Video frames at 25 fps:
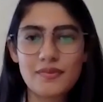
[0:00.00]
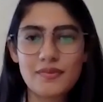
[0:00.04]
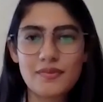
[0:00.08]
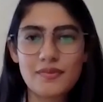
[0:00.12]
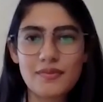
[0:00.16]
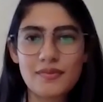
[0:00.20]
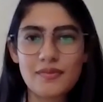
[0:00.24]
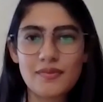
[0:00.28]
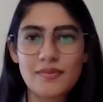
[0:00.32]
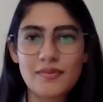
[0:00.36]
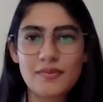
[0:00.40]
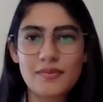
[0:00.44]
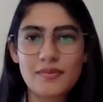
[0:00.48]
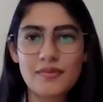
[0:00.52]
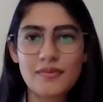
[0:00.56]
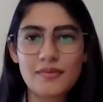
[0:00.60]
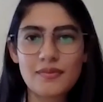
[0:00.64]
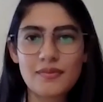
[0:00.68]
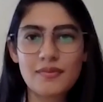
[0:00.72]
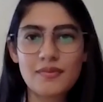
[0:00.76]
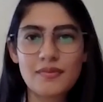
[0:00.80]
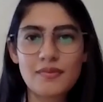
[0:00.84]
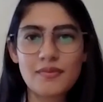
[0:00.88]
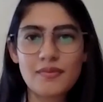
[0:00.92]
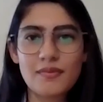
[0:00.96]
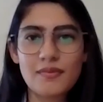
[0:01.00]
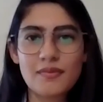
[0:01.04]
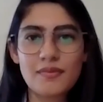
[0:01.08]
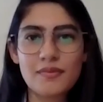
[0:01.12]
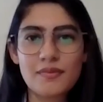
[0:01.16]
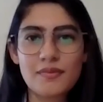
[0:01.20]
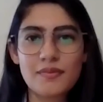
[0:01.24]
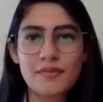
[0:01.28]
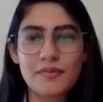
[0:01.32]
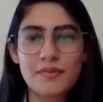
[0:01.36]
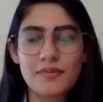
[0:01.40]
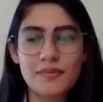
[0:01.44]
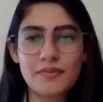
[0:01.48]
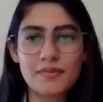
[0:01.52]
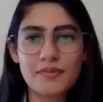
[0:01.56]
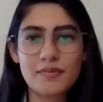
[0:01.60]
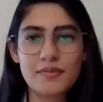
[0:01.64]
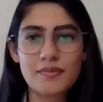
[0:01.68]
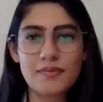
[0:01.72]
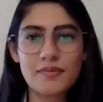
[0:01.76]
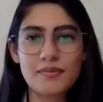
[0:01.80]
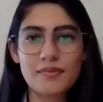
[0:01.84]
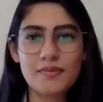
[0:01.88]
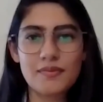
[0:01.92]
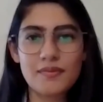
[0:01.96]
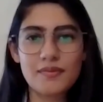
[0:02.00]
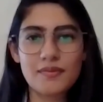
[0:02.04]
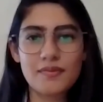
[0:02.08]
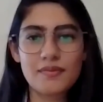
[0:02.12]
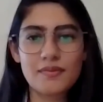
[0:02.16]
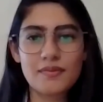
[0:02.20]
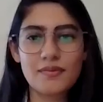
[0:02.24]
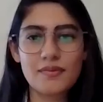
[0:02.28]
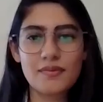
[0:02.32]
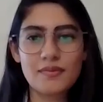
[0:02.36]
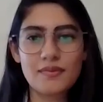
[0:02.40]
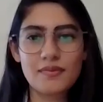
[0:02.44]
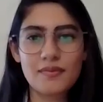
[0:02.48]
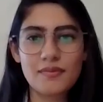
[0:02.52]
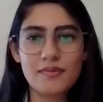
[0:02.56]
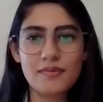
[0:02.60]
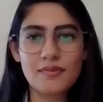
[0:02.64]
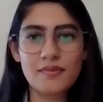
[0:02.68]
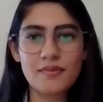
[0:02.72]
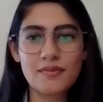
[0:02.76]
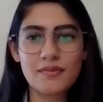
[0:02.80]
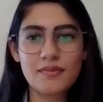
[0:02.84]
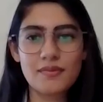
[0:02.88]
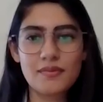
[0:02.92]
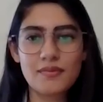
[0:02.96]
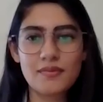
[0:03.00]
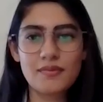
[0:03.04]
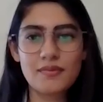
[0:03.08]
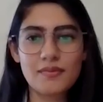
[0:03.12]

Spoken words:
(silent)